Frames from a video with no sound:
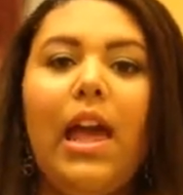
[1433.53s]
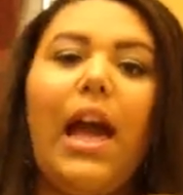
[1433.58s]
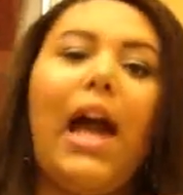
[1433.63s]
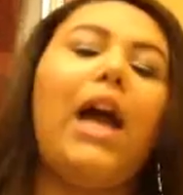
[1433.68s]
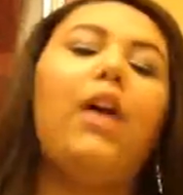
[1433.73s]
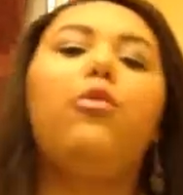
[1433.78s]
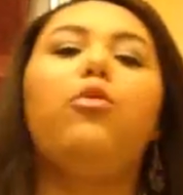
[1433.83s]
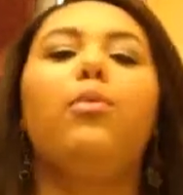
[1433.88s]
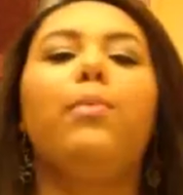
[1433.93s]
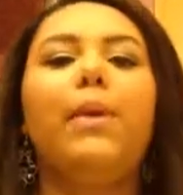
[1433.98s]

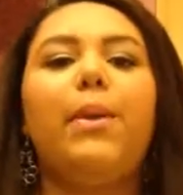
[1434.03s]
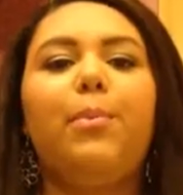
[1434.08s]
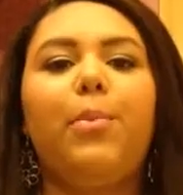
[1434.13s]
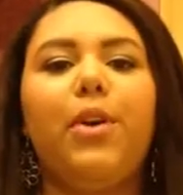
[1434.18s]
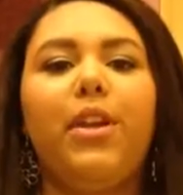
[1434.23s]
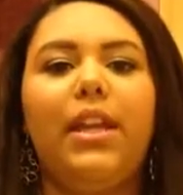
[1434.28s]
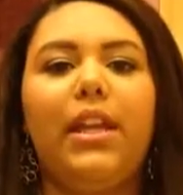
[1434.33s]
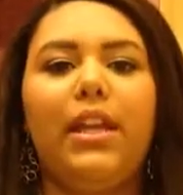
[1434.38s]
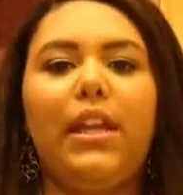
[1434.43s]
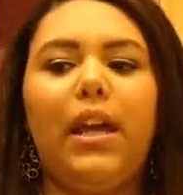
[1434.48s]
I will be
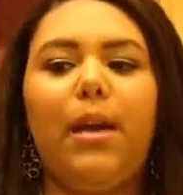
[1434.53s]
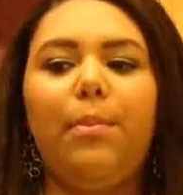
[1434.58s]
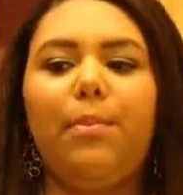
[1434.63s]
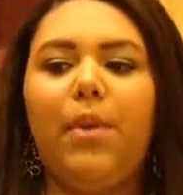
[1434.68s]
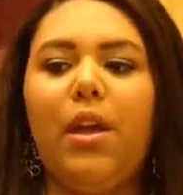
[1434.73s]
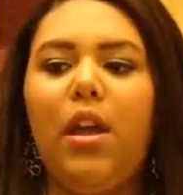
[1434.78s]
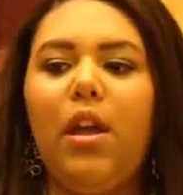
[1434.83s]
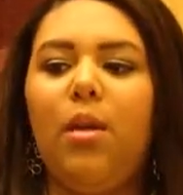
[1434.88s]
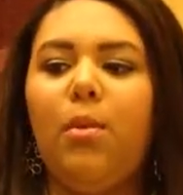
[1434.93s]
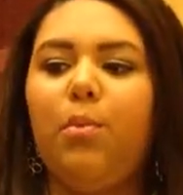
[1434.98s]
putting
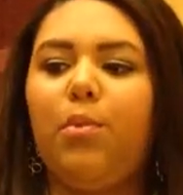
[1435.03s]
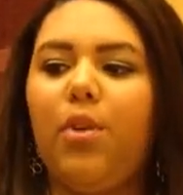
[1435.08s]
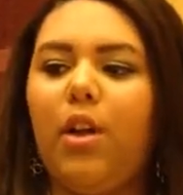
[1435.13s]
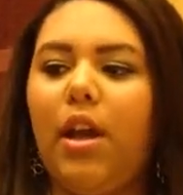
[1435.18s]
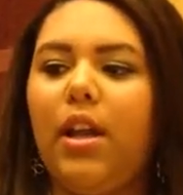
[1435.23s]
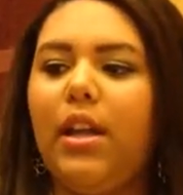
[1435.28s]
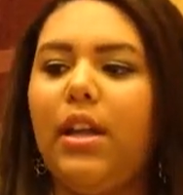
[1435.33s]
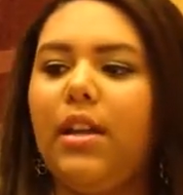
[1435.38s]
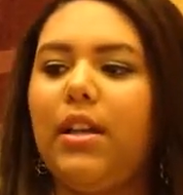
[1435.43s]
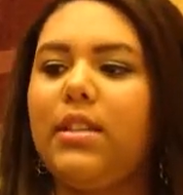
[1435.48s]
up
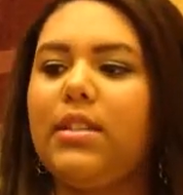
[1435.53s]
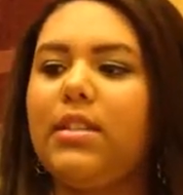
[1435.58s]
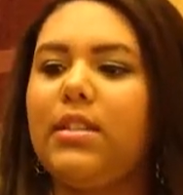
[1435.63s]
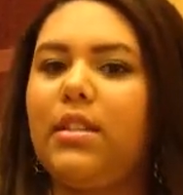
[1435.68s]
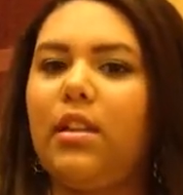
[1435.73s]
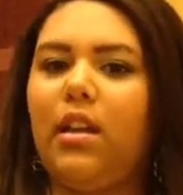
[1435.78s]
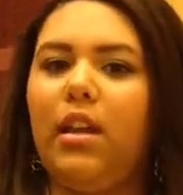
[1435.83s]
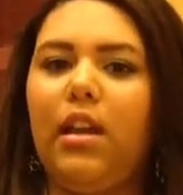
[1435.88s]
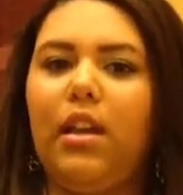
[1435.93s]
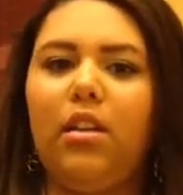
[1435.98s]

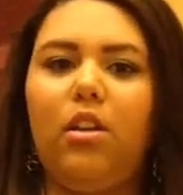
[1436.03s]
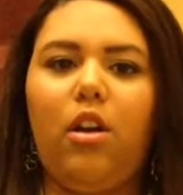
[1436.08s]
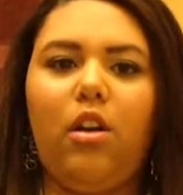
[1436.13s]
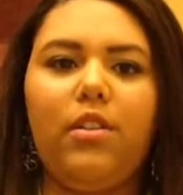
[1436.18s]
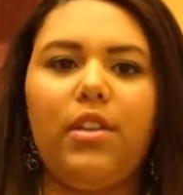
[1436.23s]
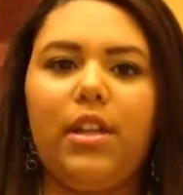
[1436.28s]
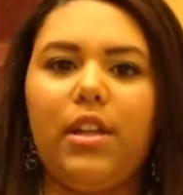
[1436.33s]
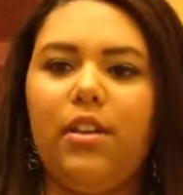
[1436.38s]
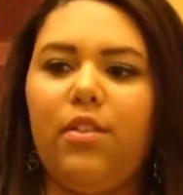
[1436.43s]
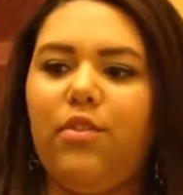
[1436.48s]
products and
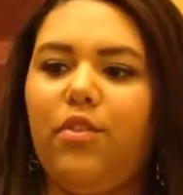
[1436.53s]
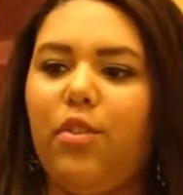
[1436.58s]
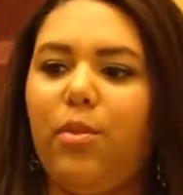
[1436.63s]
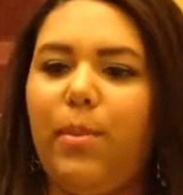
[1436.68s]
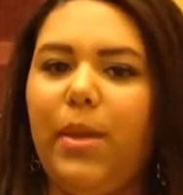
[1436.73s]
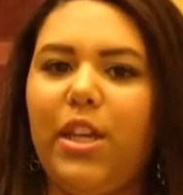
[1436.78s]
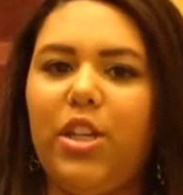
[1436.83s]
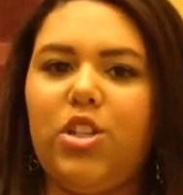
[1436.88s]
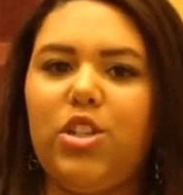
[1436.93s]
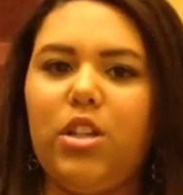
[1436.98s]
all that
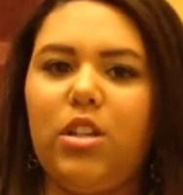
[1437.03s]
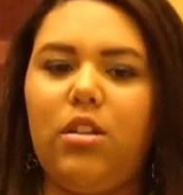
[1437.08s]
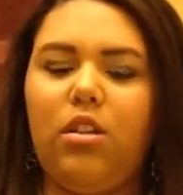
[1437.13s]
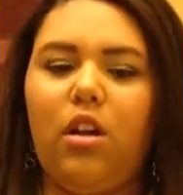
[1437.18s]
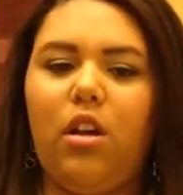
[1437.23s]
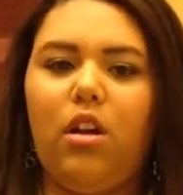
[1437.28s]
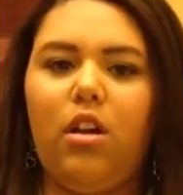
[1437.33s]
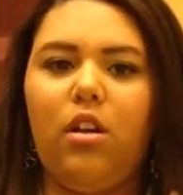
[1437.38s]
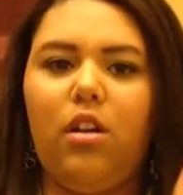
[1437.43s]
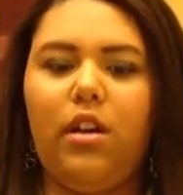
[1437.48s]

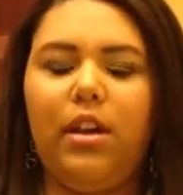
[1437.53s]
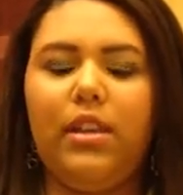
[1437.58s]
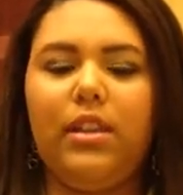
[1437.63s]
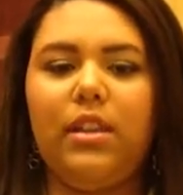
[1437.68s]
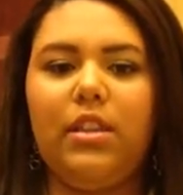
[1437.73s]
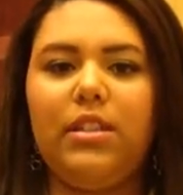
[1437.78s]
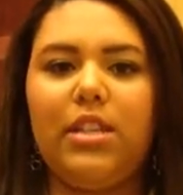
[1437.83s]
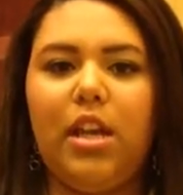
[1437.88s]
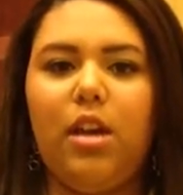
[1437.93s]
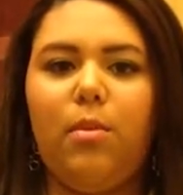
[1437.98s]
information all in
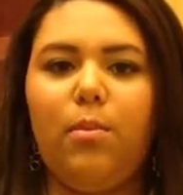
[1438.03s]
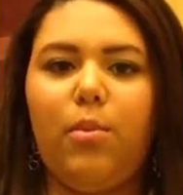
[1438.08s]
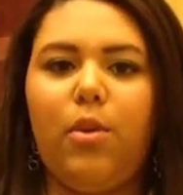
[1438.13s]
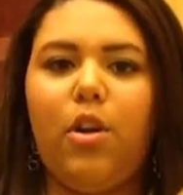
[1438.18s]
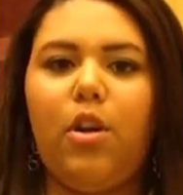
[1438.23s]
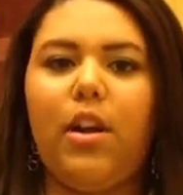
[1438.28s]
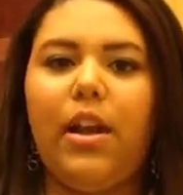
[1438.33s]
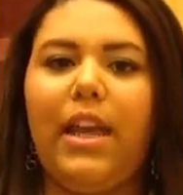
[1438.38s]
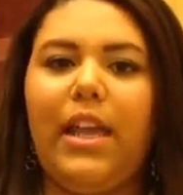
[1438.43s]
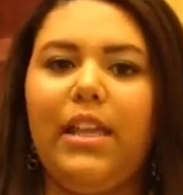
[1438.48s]
the down
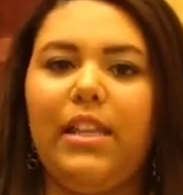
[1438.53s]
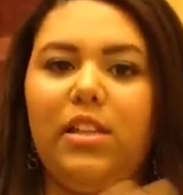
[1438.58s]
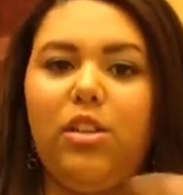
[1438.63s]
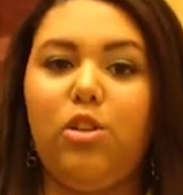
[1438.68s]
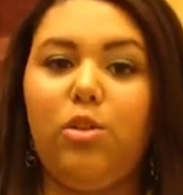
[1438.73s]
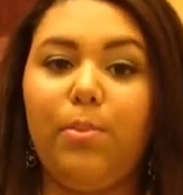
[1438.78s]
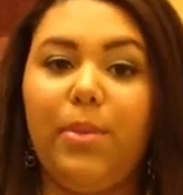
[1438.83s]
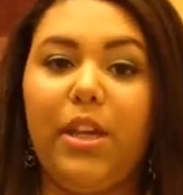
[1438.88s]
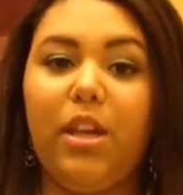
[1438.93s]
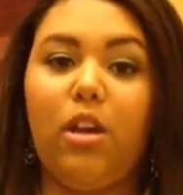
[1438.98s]
bar, and
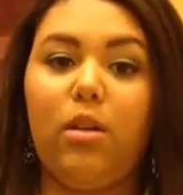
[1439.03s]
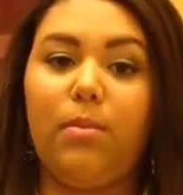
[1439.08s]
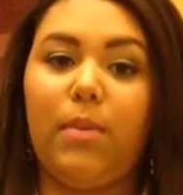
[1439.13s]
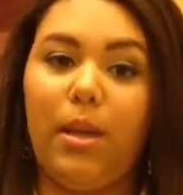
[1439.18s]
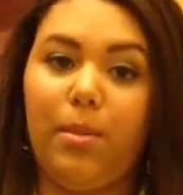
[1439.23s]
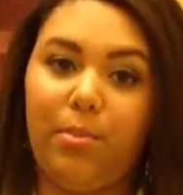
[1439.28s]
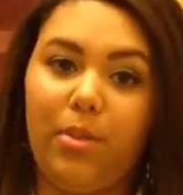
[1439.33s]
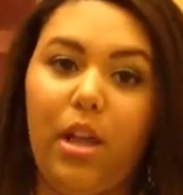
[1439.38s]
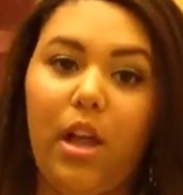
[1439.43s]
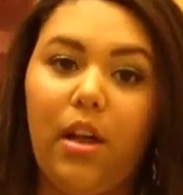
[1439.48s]
it'll be on
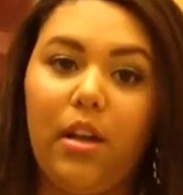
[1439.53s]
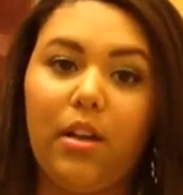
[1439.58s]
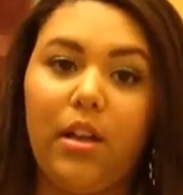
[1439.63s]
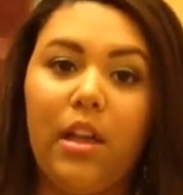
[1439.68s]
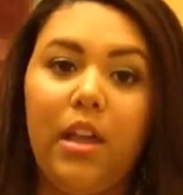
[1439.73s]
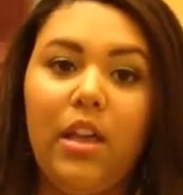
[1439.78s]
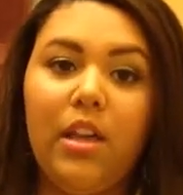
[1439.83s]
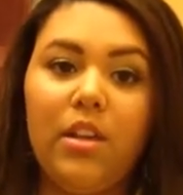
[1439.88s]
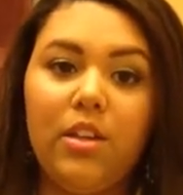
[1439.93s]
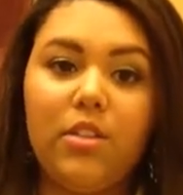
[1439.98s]
my blog.
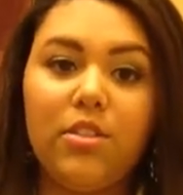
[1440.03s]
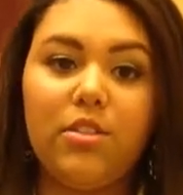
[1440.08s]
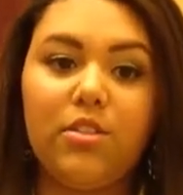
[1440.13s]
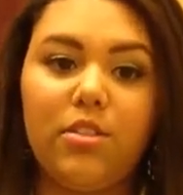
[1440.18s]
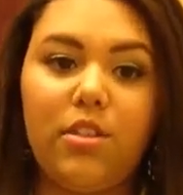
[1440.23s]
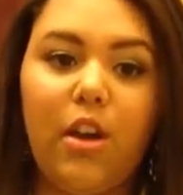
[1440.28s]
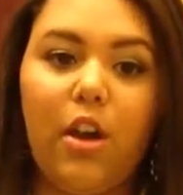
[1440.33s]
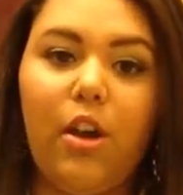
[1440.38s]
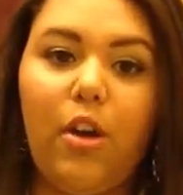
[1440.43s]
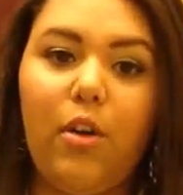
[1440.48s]

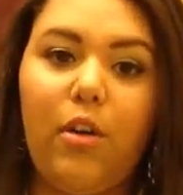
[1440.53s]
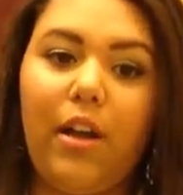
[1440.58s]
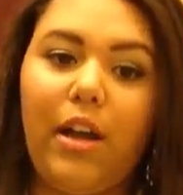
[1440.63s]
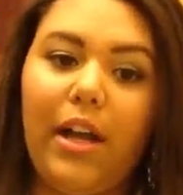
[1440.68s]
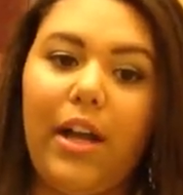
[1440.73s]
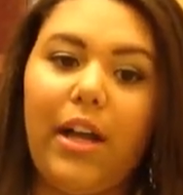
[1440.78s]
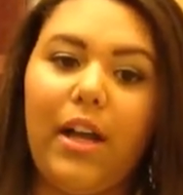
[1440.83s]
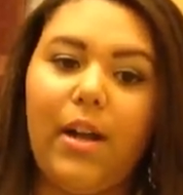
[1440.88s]
So